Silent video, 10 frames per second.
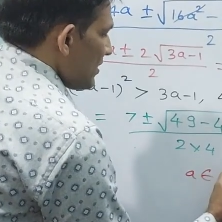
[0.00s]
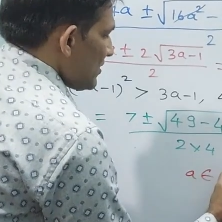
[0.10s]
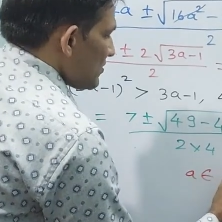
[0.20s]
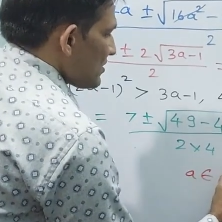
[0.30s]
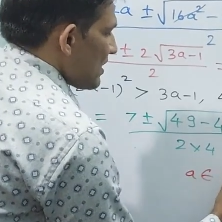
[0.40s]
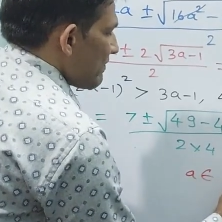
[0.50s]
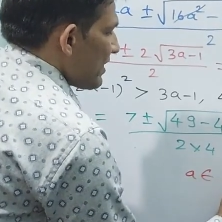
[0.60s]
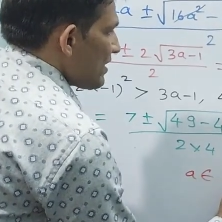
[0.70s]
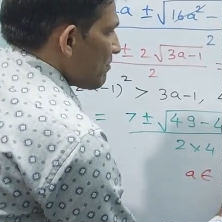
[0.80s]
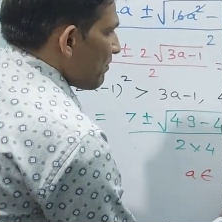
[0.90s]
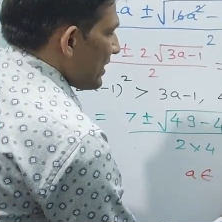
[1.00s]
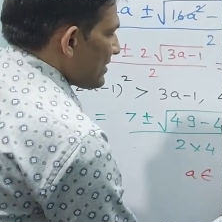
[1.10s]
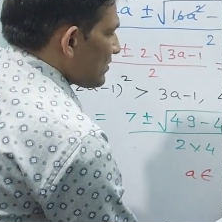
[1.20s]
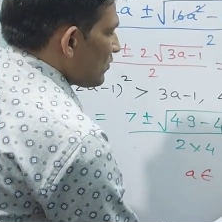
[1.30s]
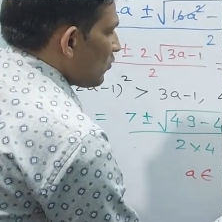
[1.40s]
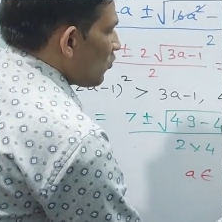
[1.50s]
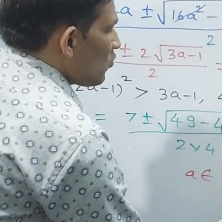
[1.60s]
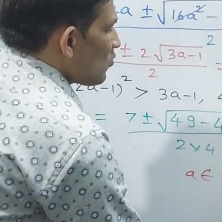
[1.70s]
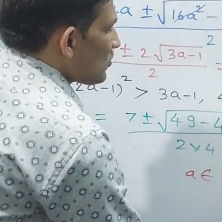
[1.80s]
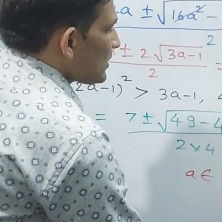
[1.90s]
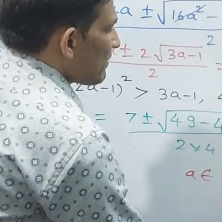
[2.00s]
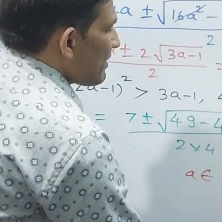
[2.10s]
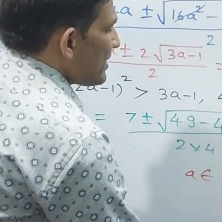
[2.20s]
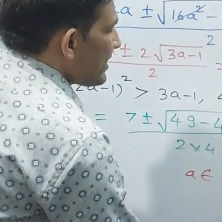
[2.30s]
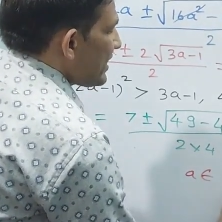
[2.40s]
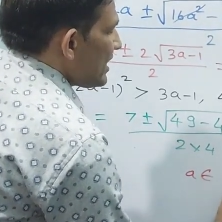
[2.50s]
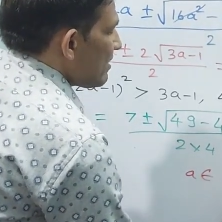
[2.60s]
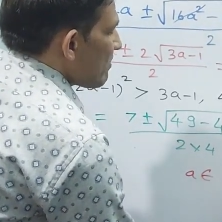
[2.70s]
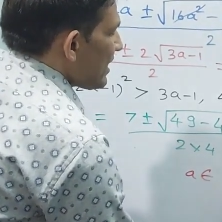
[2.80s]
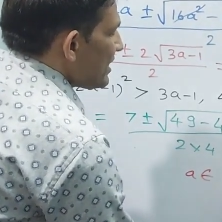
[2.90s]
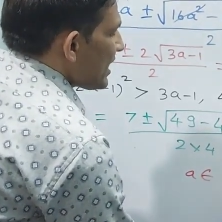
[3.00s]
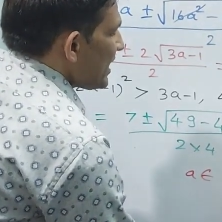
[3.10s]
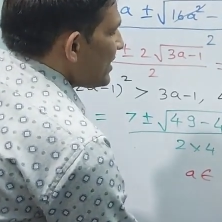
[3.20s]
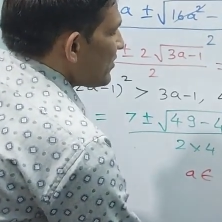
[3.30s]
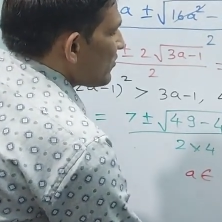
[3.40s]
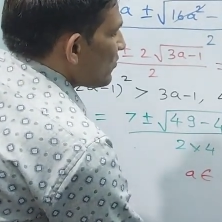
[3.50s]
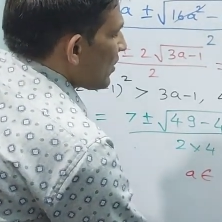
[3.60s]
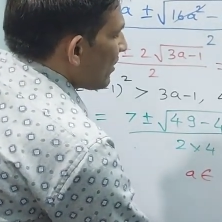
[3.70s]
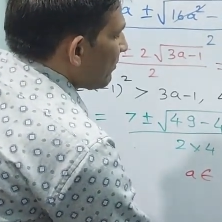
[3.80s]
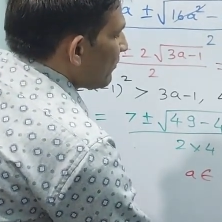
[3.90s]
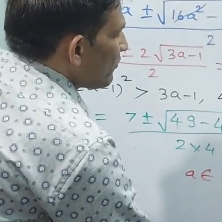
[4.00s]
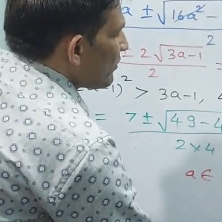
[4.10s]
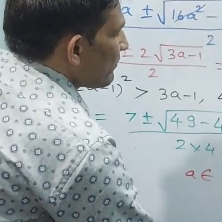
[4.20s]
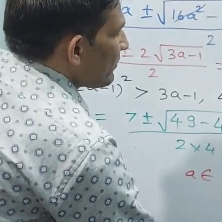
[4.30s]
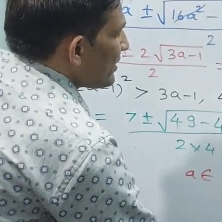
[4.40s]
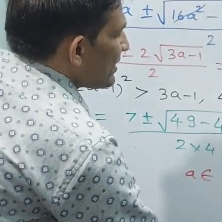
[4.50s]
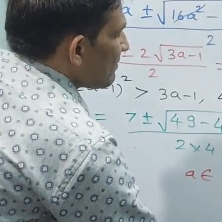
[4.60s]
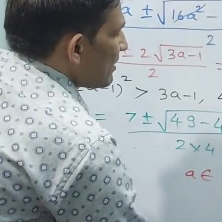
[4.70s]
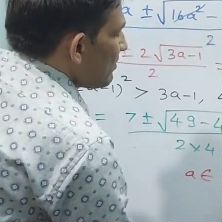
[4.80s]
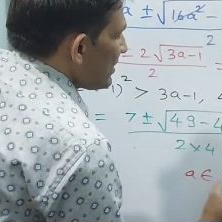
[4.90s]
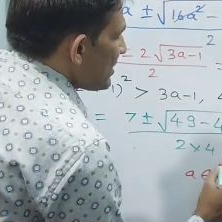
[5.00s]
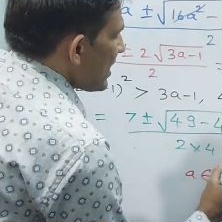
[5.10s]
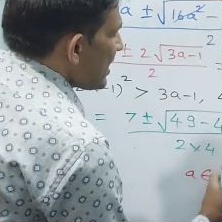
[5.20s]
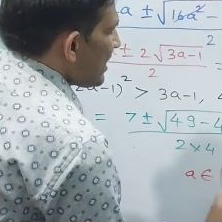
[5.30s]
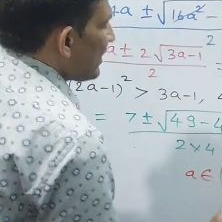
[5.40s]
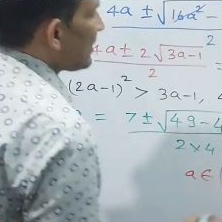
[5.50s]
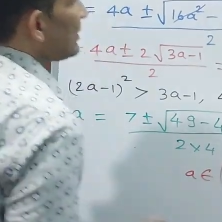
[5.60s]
7 plus root 17 by 8 to up to infinity will be there.